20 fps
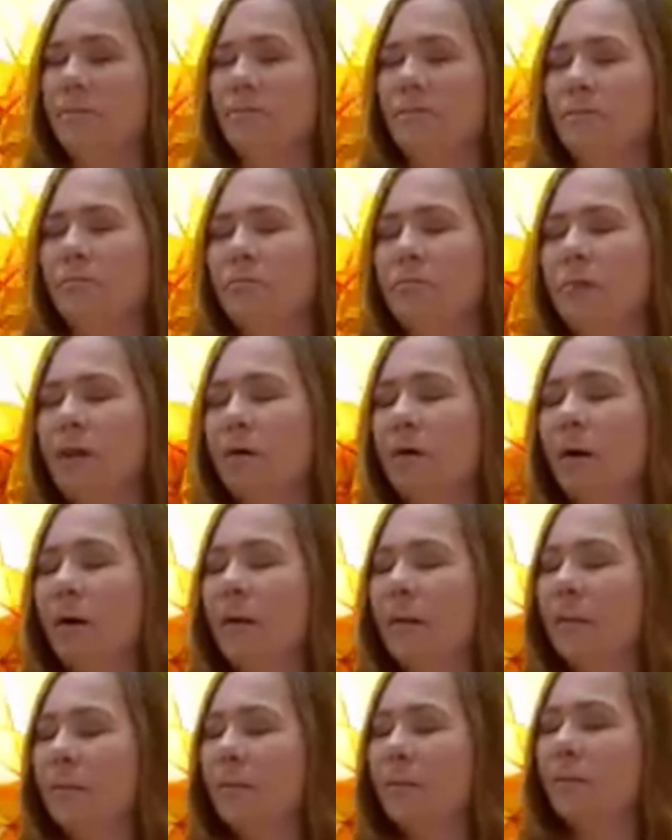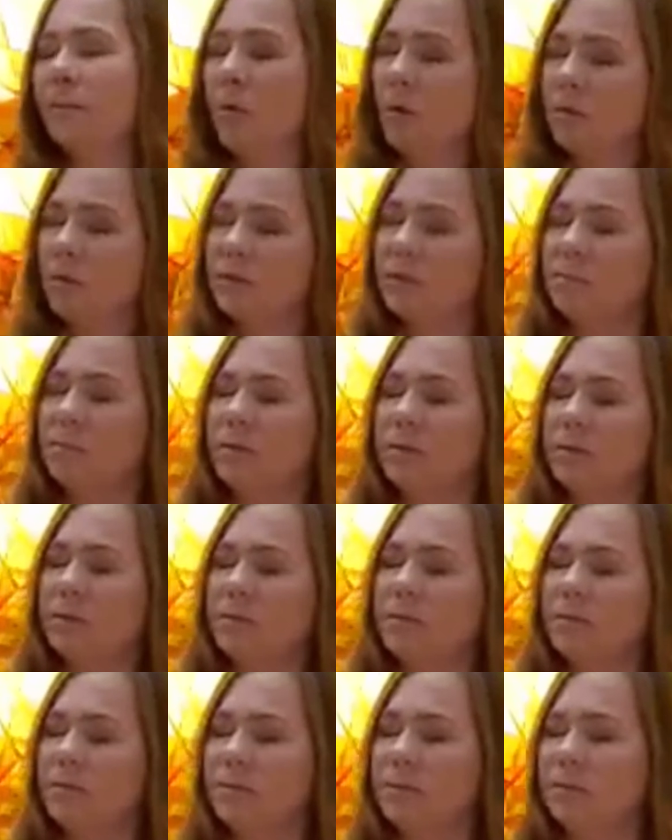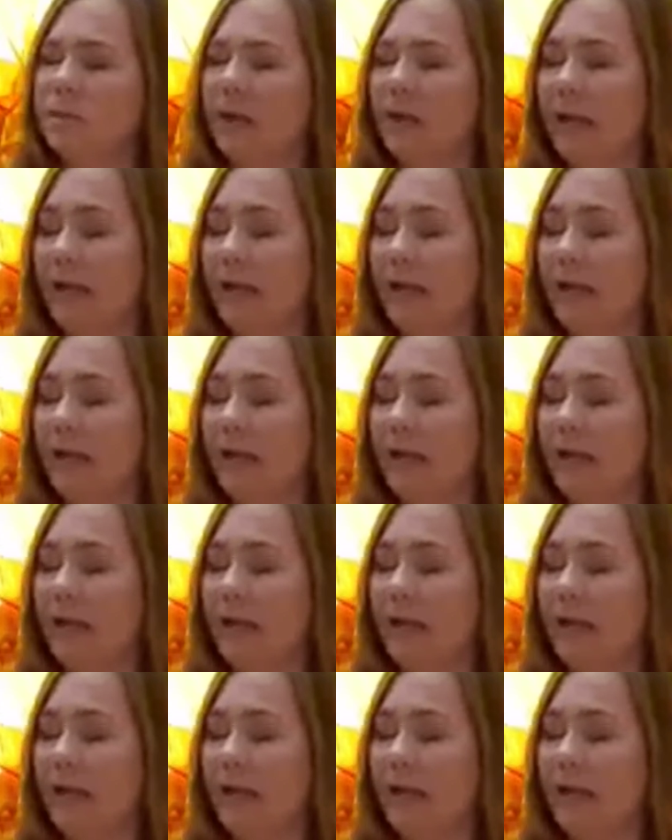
There are multiple